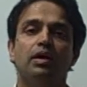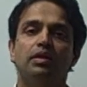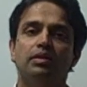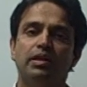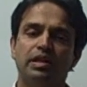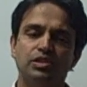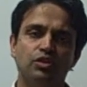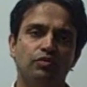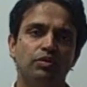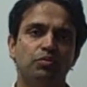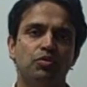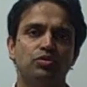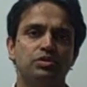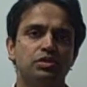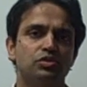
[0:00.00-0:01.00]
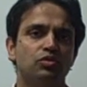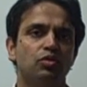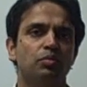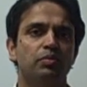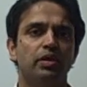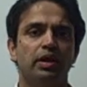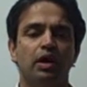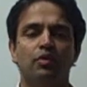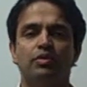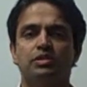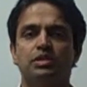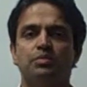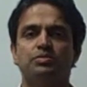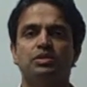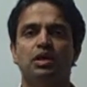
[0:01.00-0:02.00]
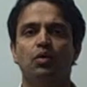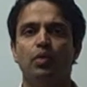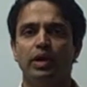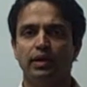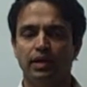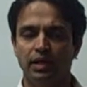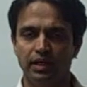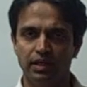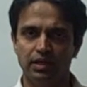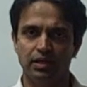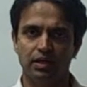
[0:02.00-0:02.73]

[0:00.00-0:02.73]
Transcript: The rest of the process could be recovered subsequently